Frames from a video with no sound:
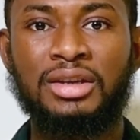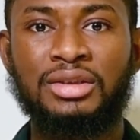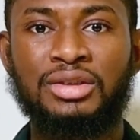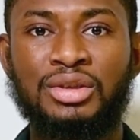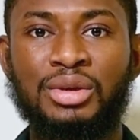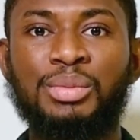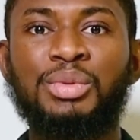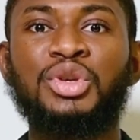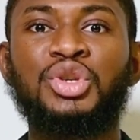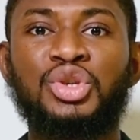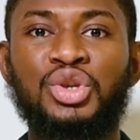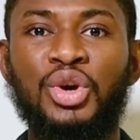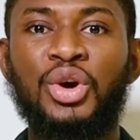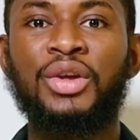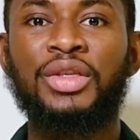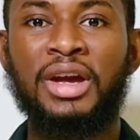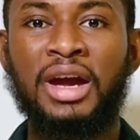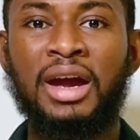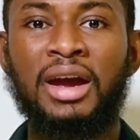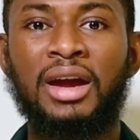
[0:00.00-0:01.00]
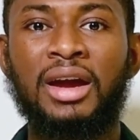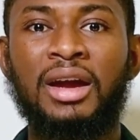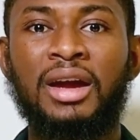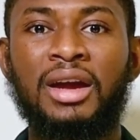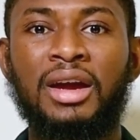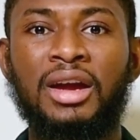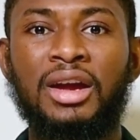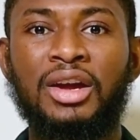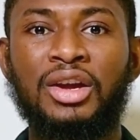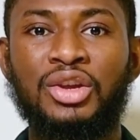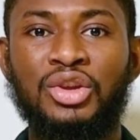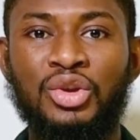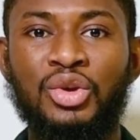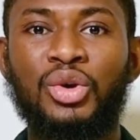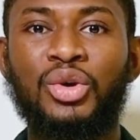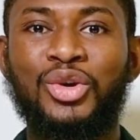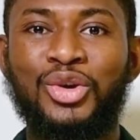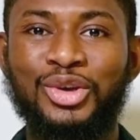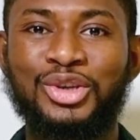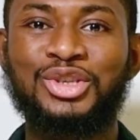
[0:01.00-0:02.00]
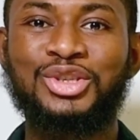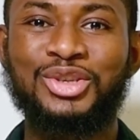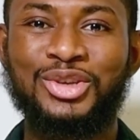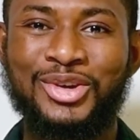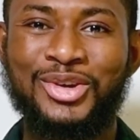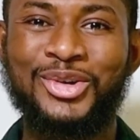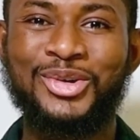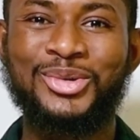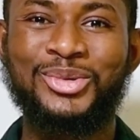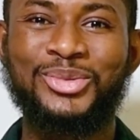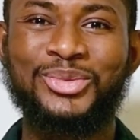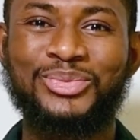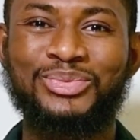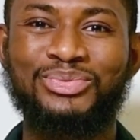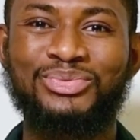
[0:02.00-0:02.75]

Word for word: to be sure that you're good to go.